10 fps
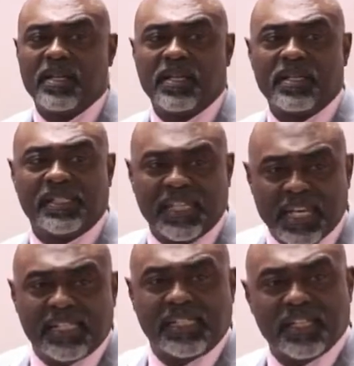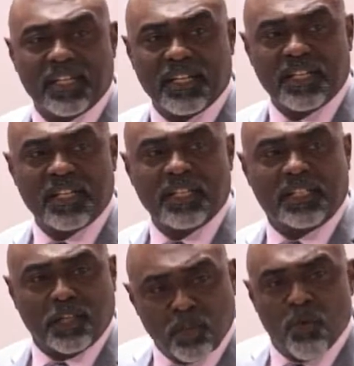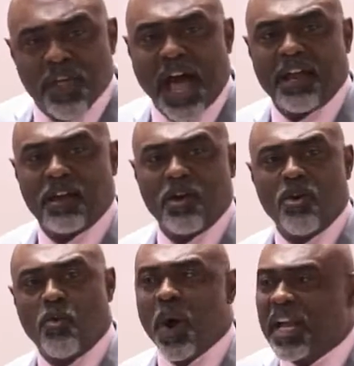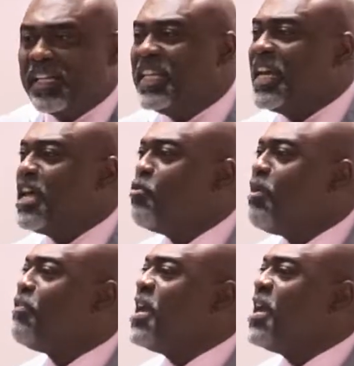seeks to do that while dealing with